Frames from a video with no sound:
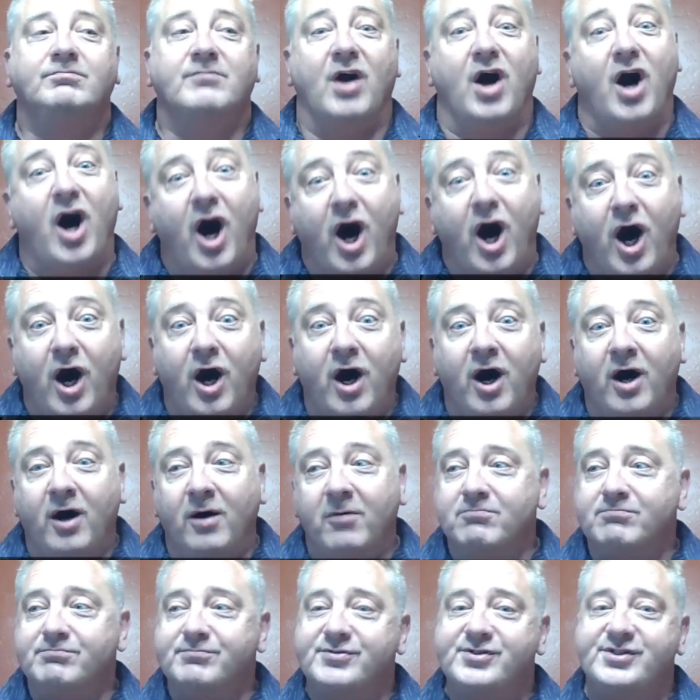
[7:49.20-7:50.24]

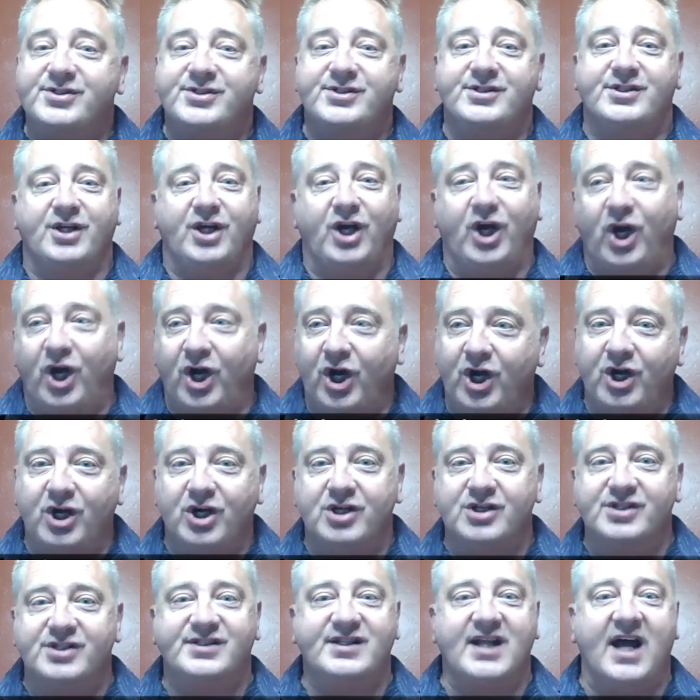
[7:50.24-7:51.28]
ahs,
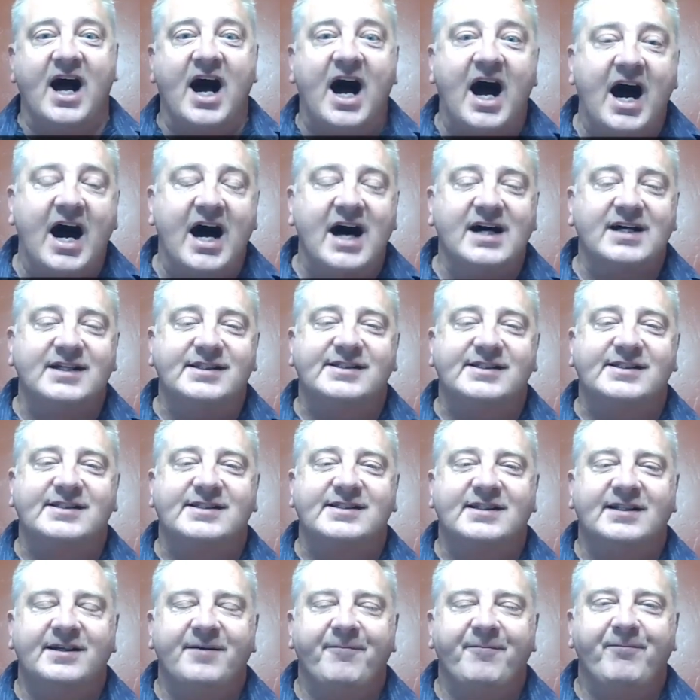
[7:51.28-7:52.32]

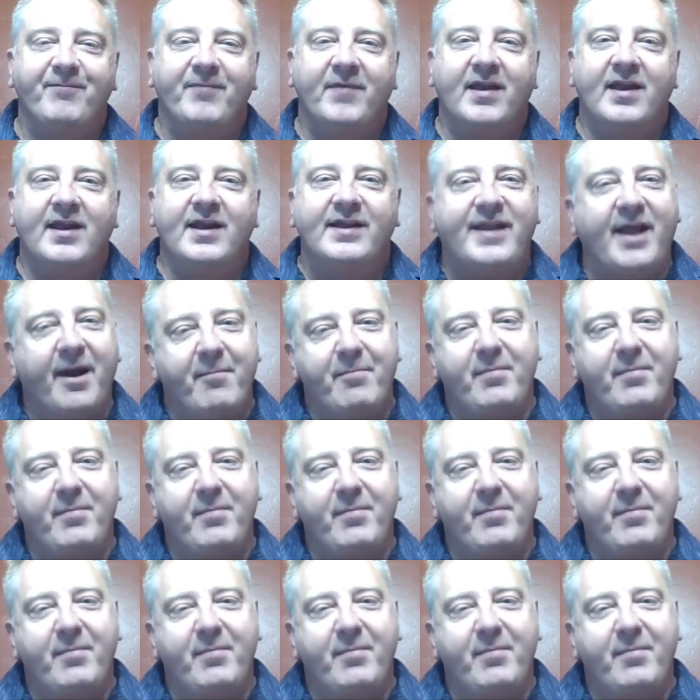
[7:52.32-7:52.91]
that